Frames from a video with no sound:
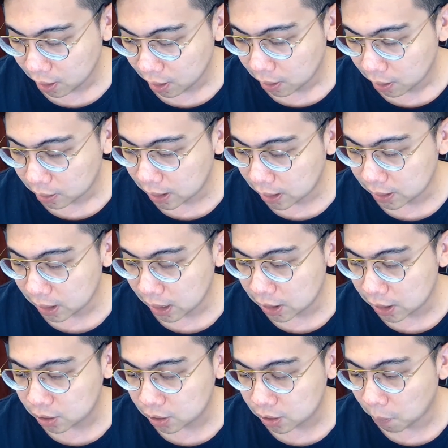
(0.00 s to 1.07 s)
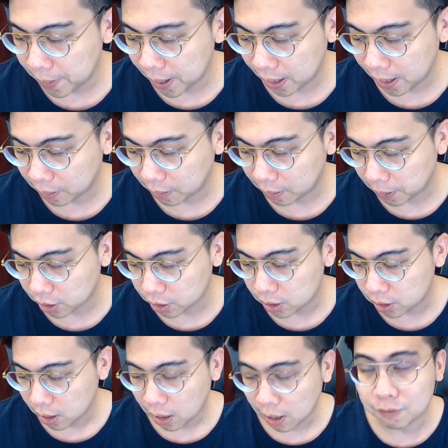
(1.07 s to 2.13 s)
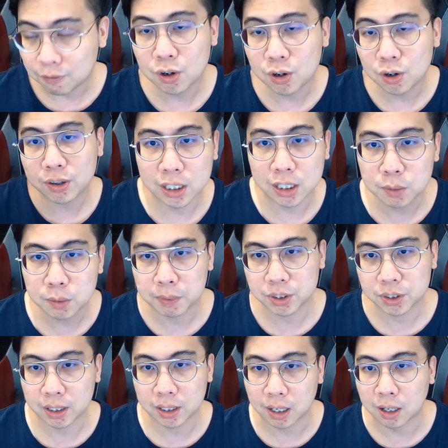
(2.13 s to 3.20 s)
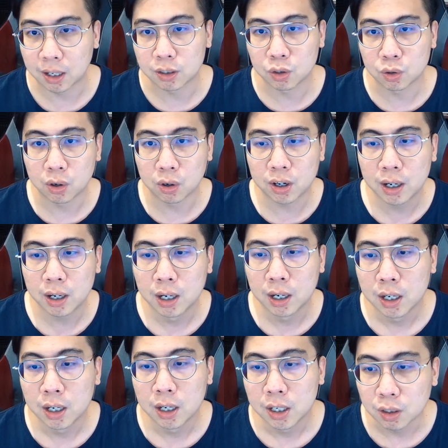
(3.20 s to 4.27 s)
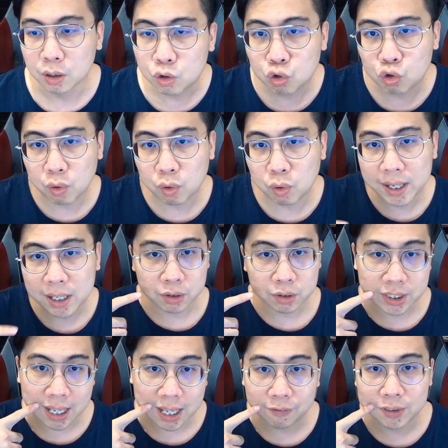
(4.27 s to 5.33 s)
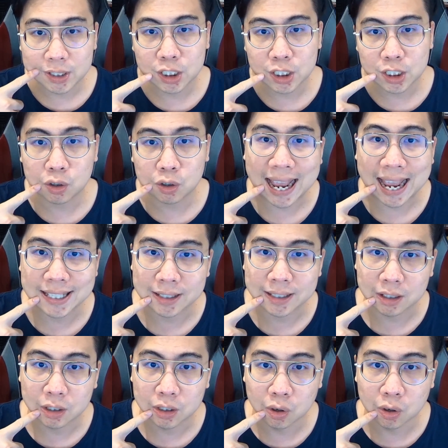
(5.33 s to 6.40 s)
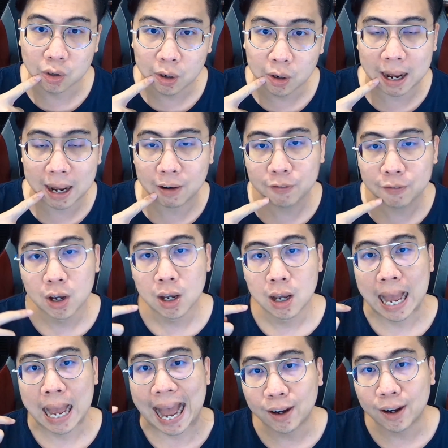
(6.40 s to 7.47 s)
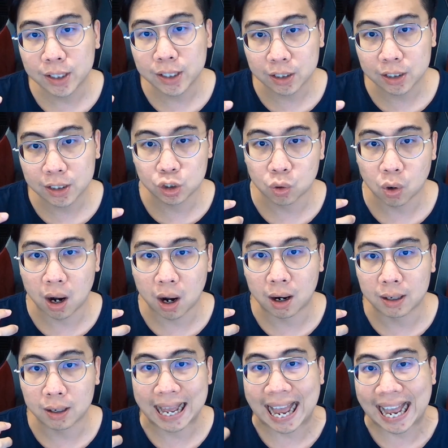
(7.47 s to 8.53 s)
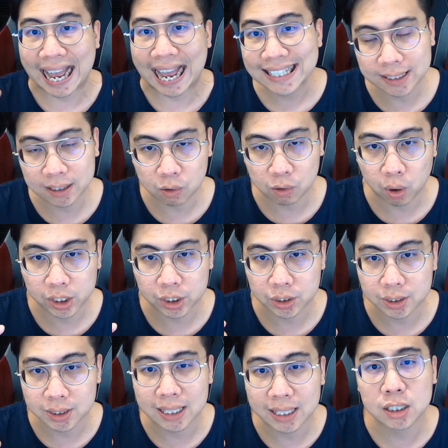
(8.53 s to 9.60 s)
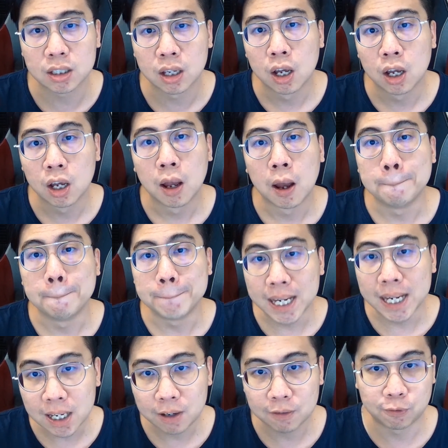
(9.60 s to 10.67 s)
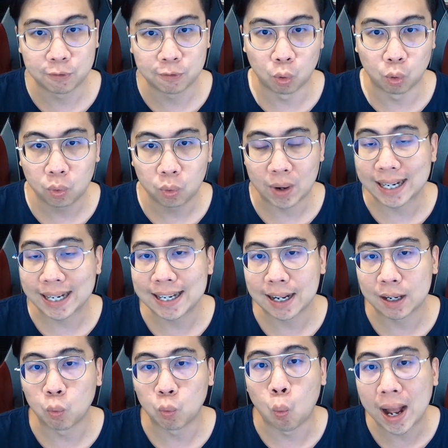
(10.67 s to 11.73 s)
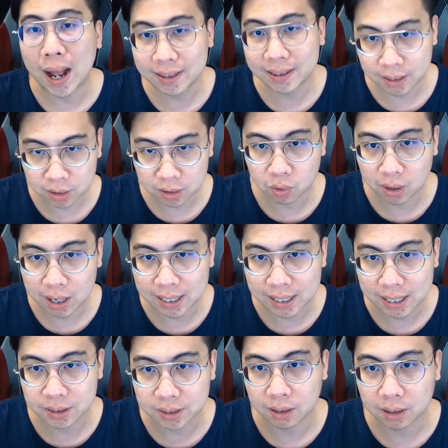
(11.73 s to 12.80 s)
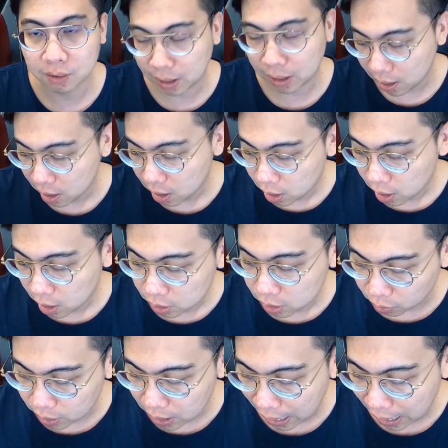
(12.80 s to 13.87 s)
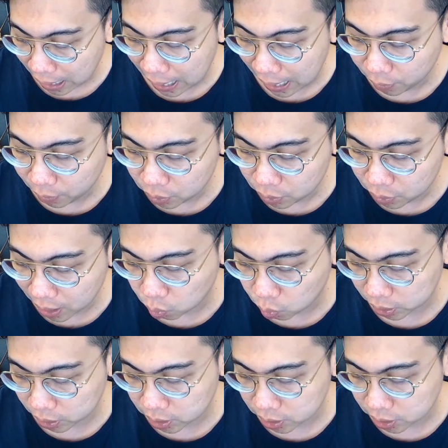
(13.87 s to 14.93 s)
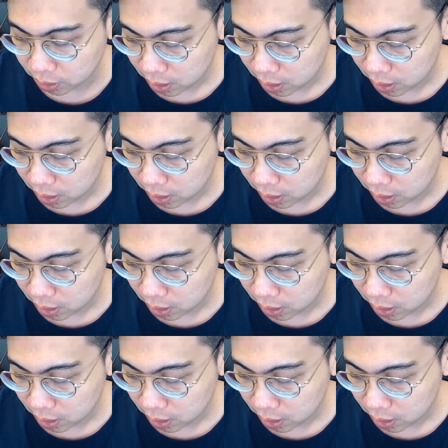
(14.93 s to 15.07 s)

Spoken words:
This is so big because if you're a salesperson and you're training yourself, this is your asset, your mouth. How that you are asking the questions is meaningful rather than what that you are asking, okay? So the how you ask question